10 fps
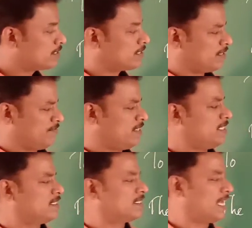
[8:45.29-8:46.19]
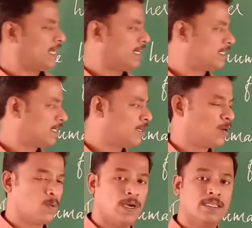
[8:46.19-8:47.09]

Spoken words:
feels very sad